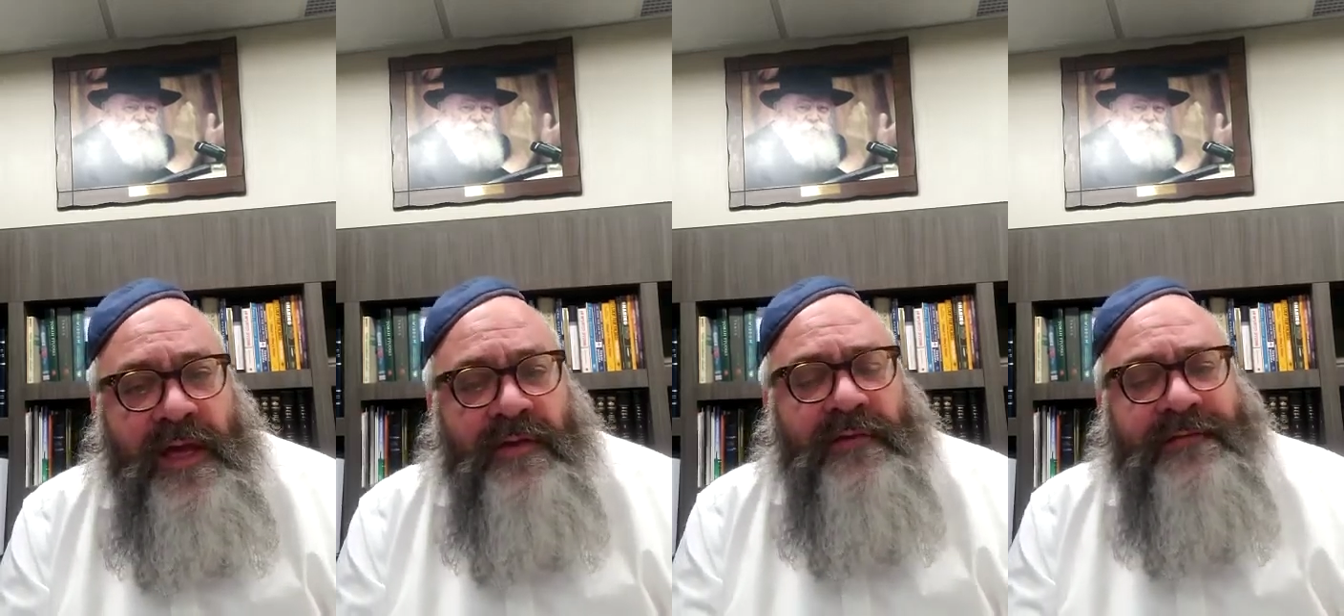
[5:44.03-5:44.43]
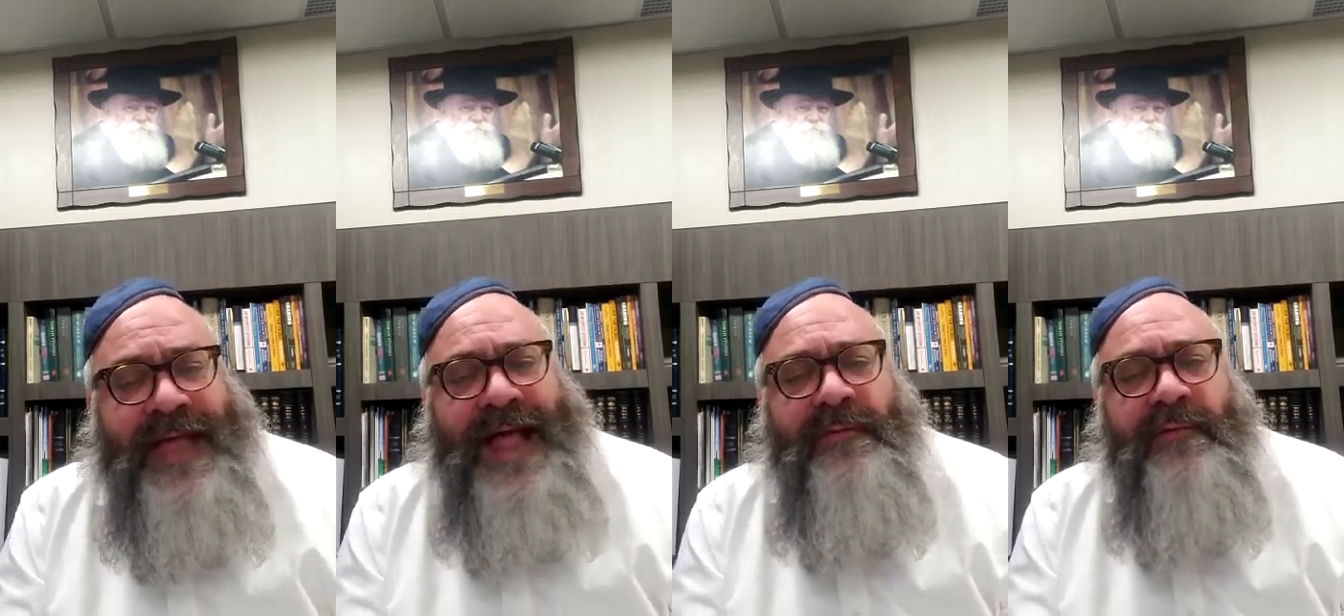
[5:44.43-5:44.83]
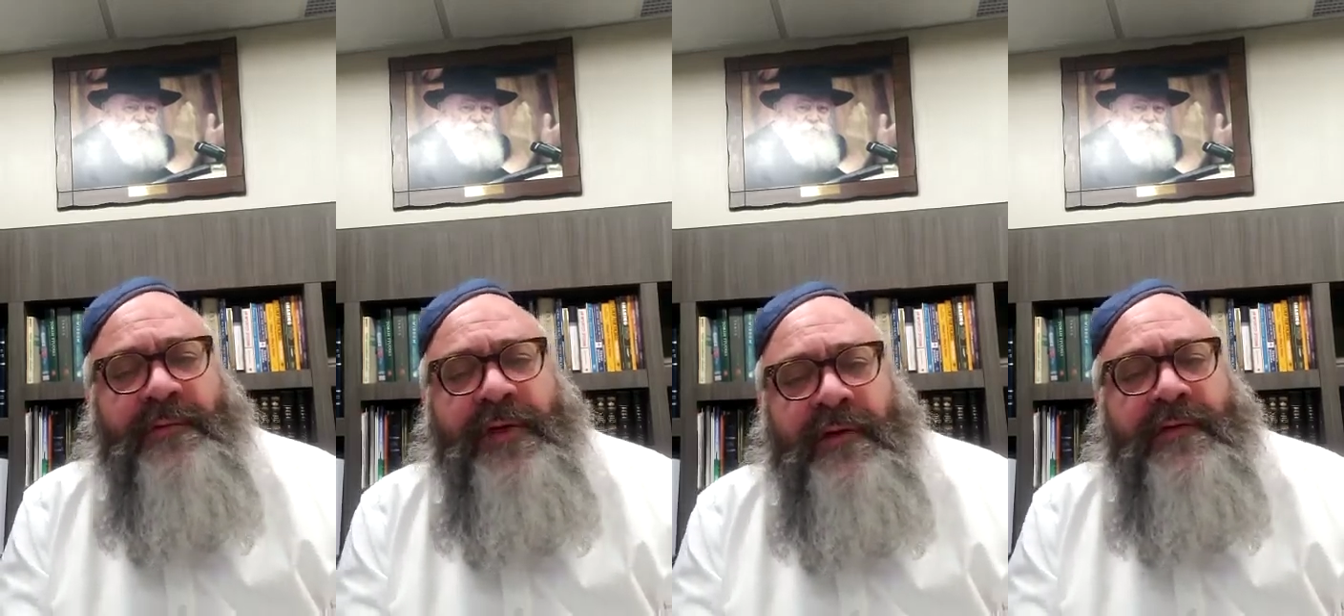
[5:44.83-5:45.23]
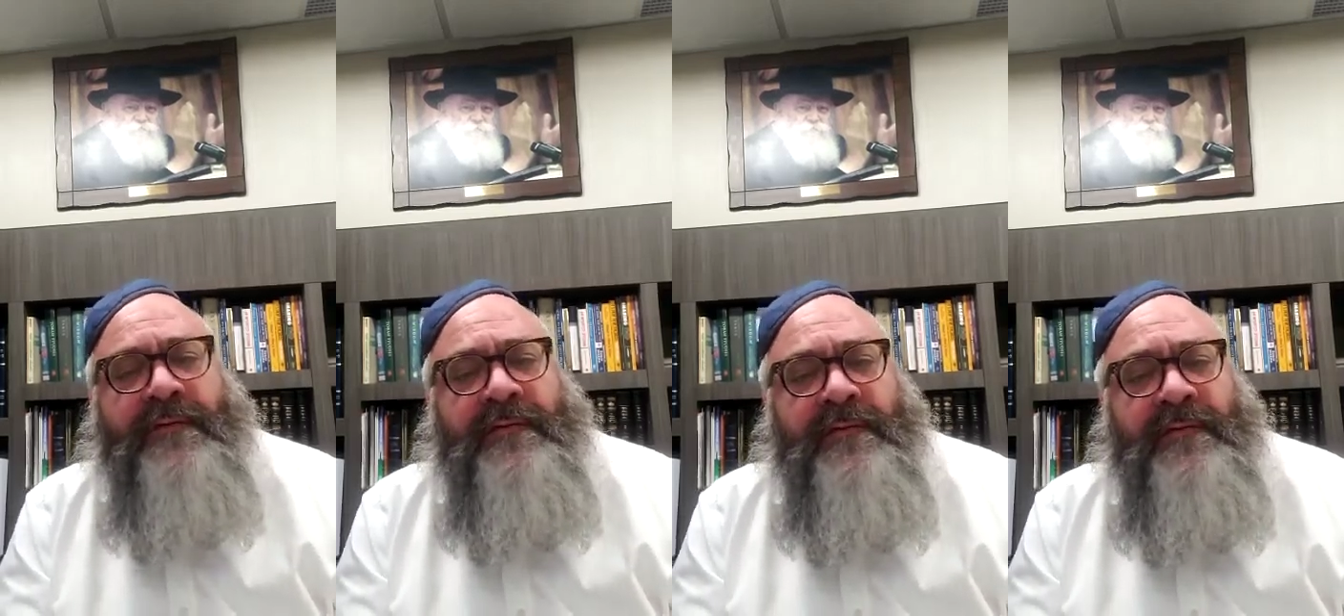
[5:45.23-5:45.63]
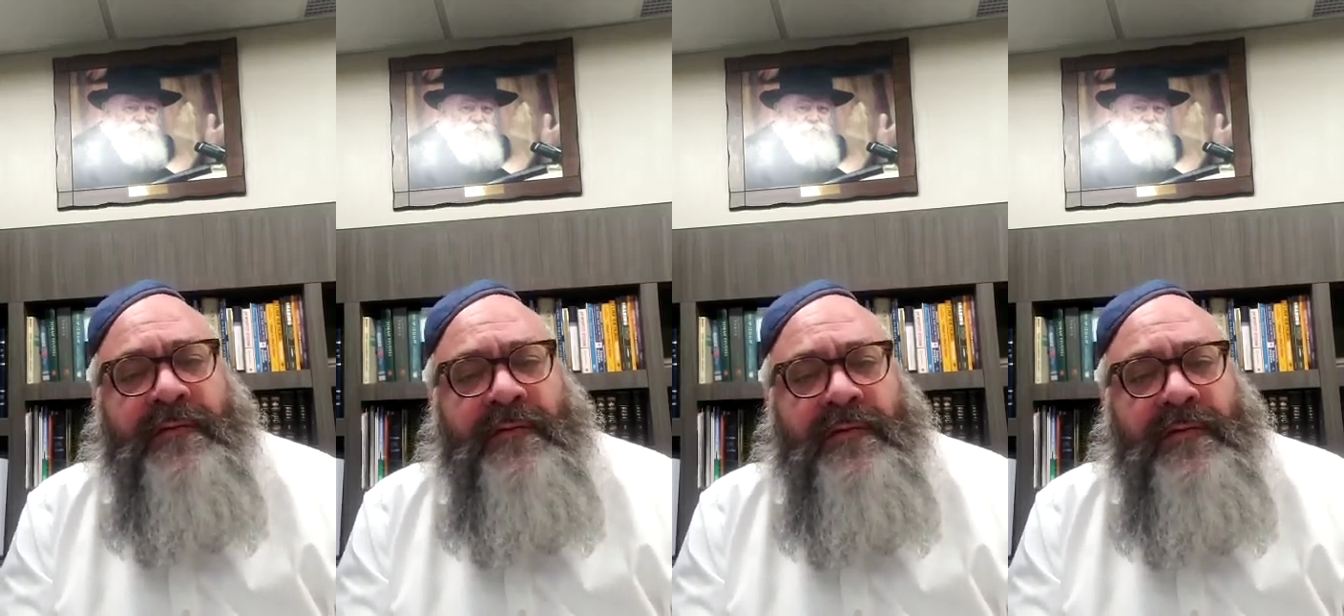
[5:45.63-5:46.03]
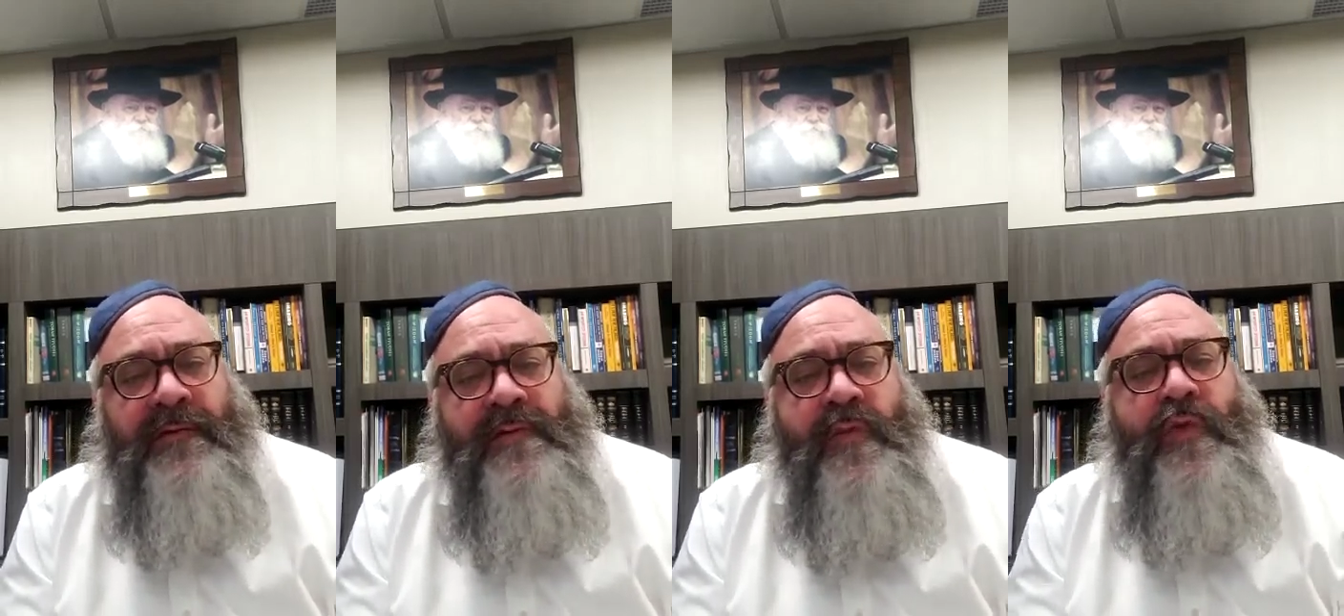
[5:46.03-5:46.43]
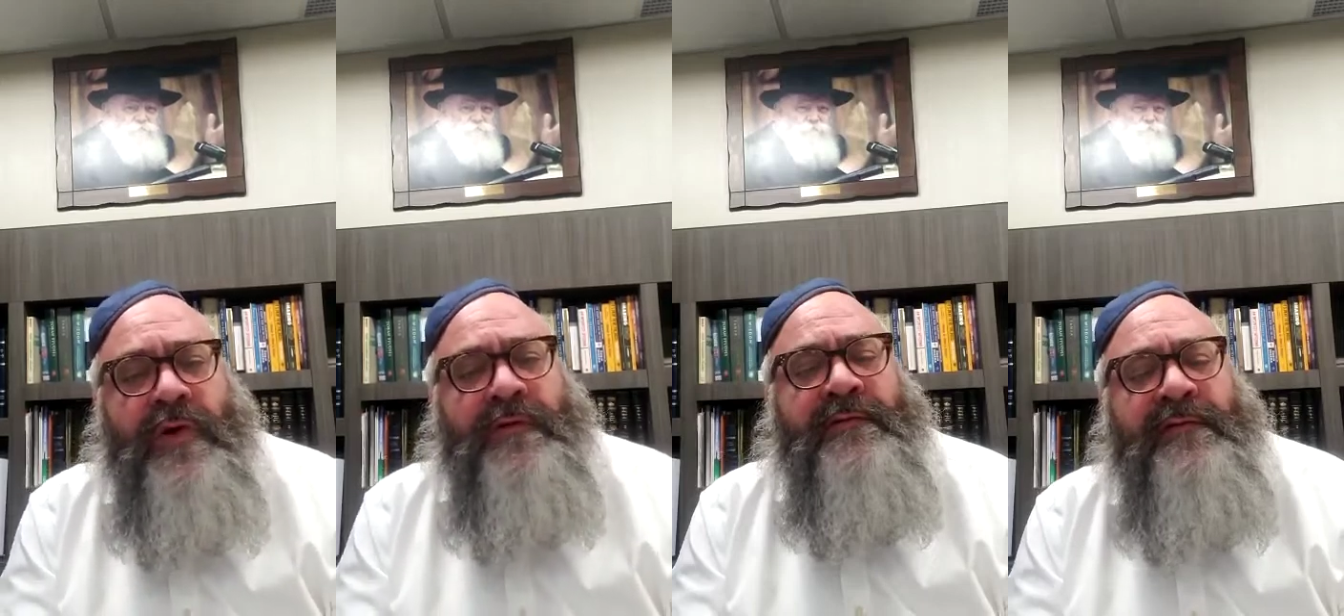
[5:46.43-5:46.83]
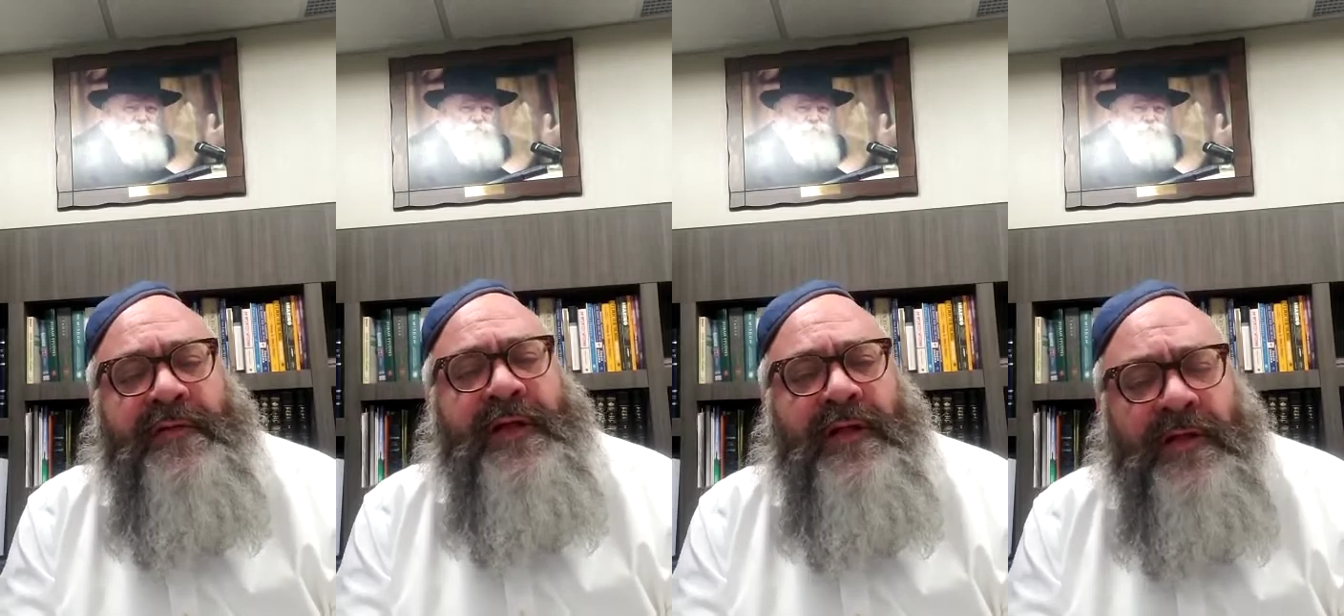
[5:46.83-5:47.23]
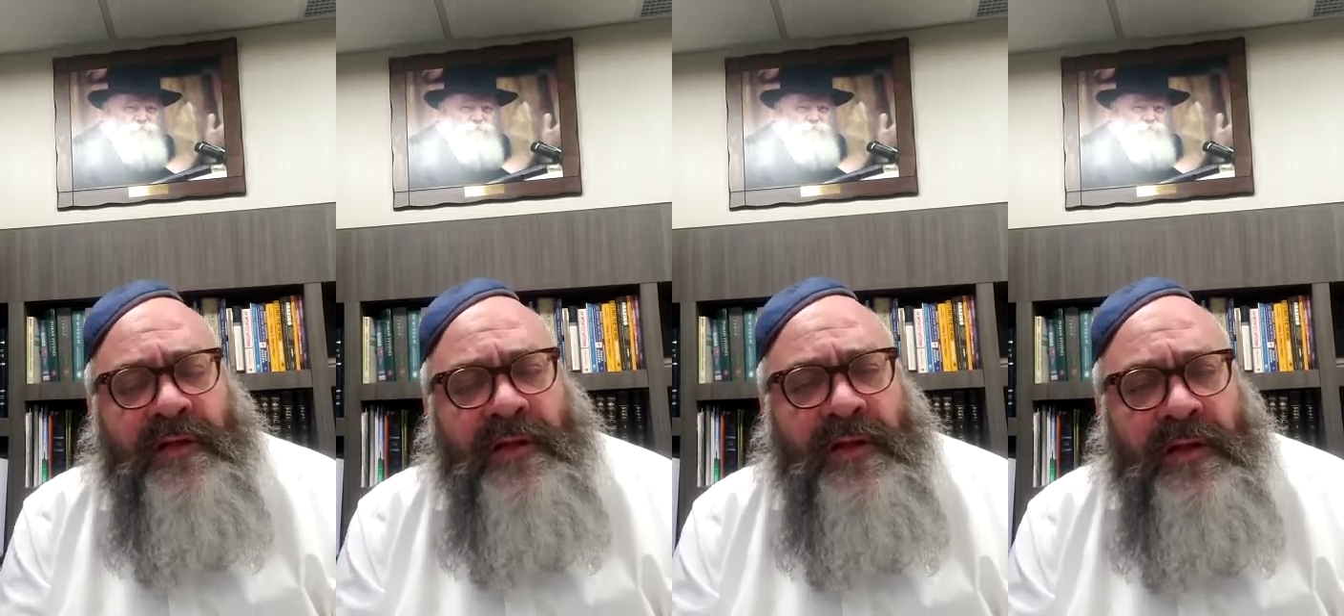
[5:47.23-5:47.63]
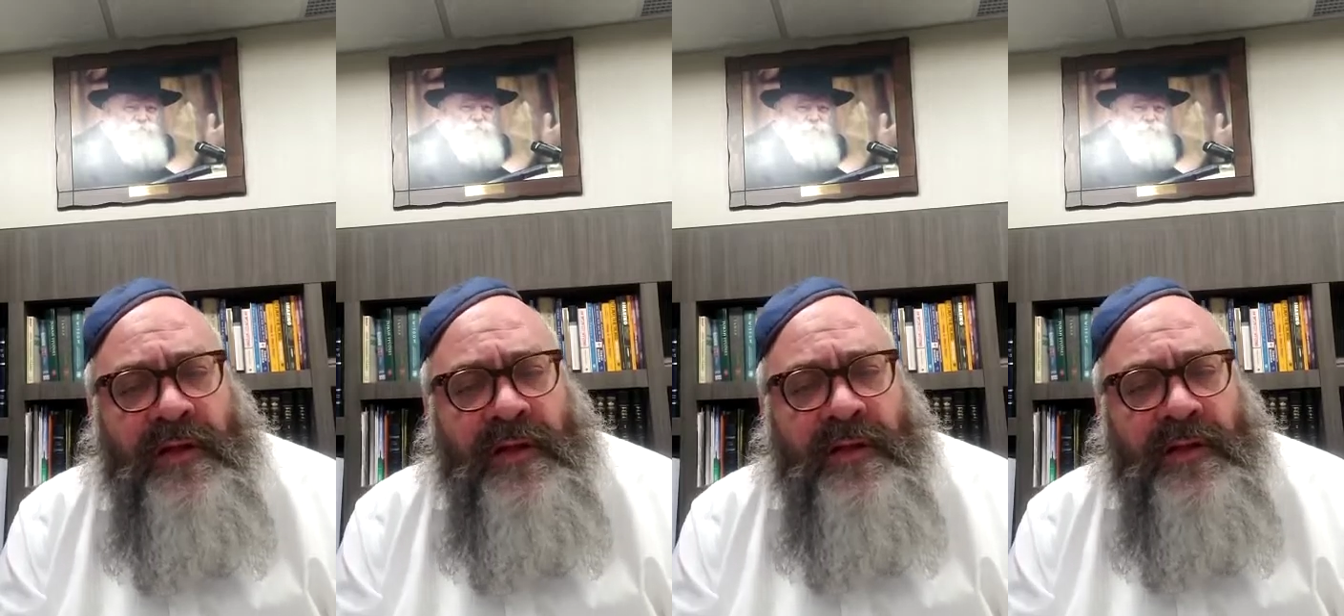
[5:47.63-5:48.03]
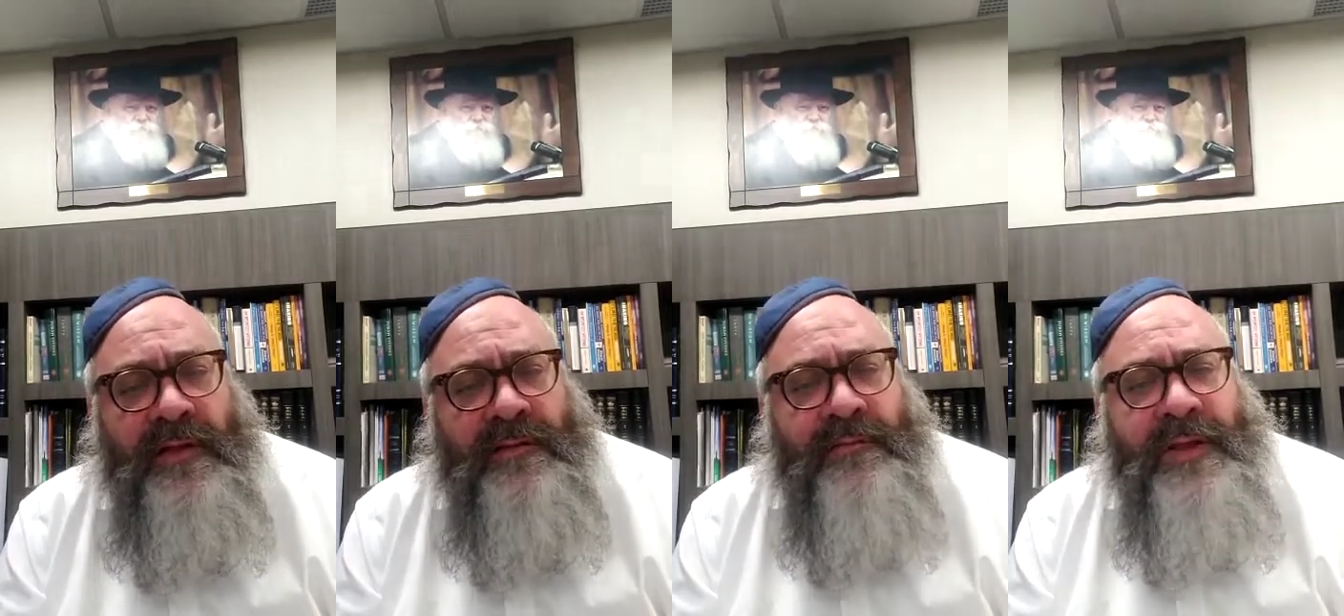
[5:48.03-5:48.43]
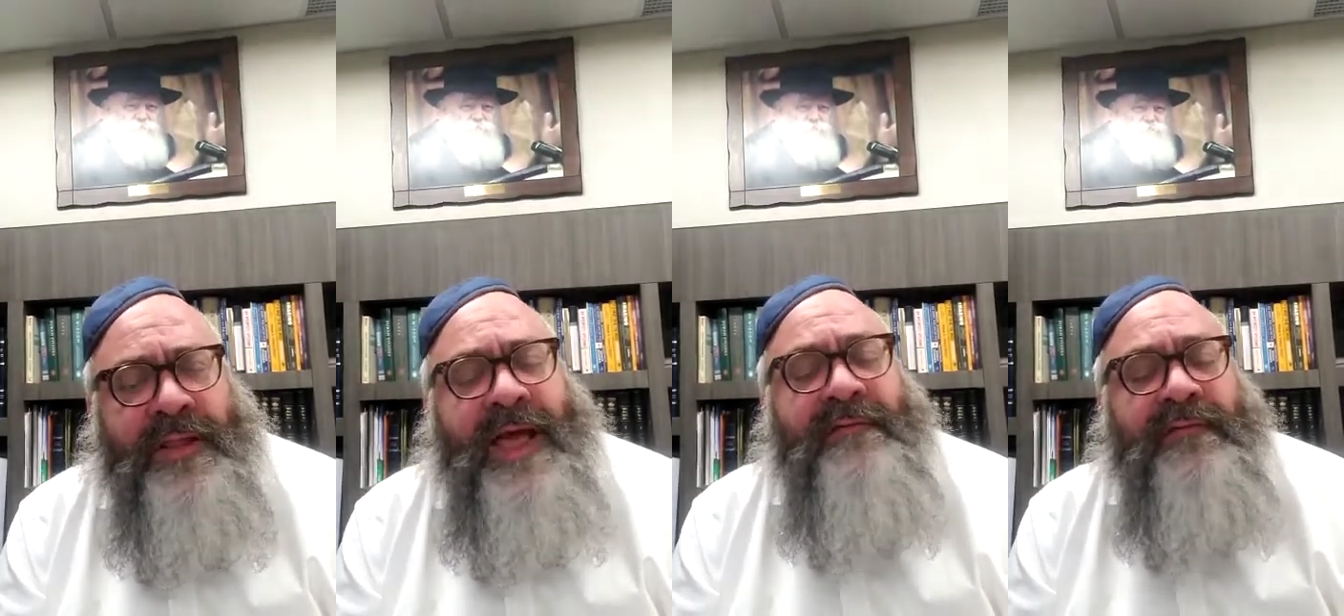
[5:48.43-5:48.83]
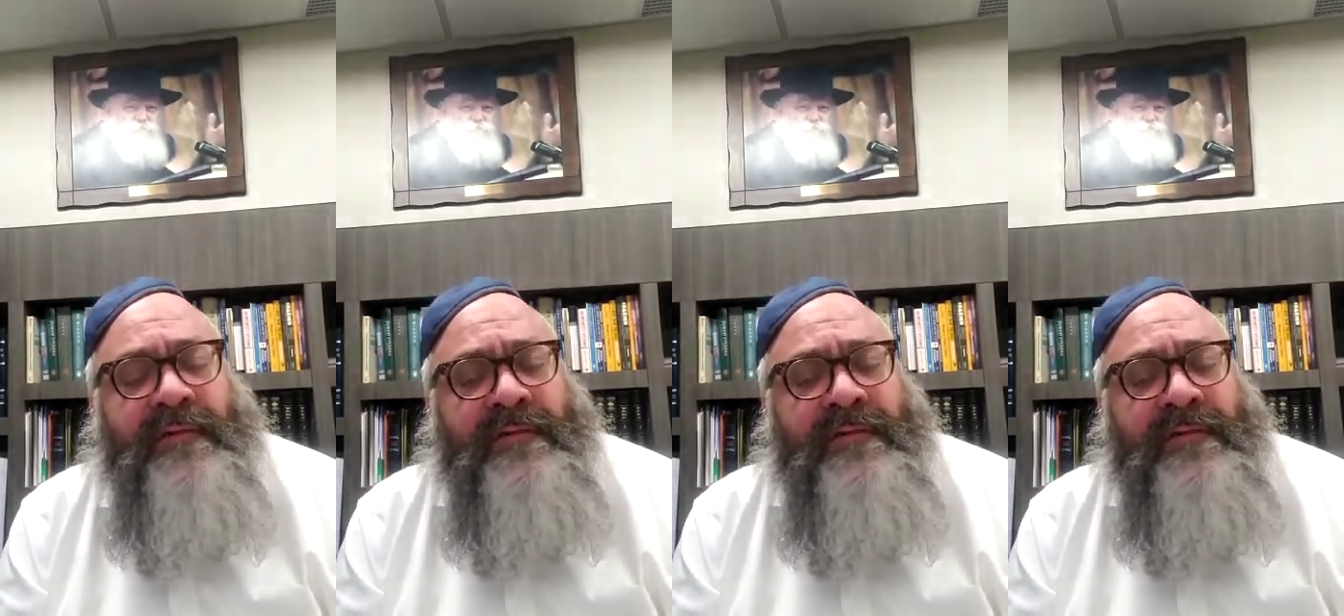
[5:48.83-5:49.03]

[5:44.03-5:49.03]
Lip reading: because that will bring us more to feel what life was